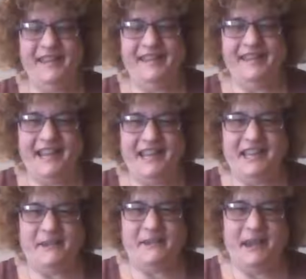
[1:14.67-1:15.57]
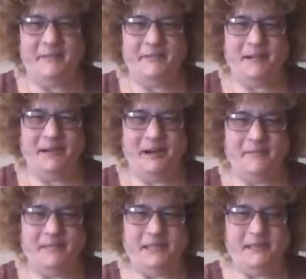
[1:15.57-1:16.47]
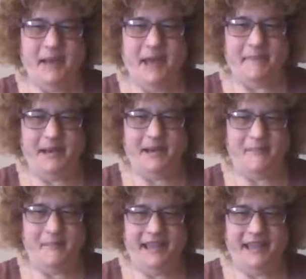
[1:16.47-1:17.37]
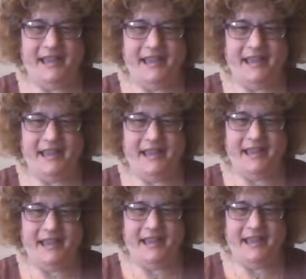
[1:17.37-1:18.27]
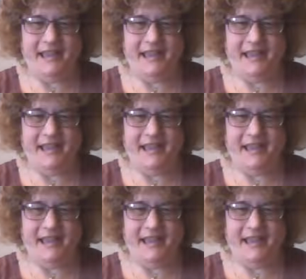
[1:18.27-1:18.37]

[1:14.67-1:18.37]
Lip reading: Thank you, Amber. I'm so happy to be here.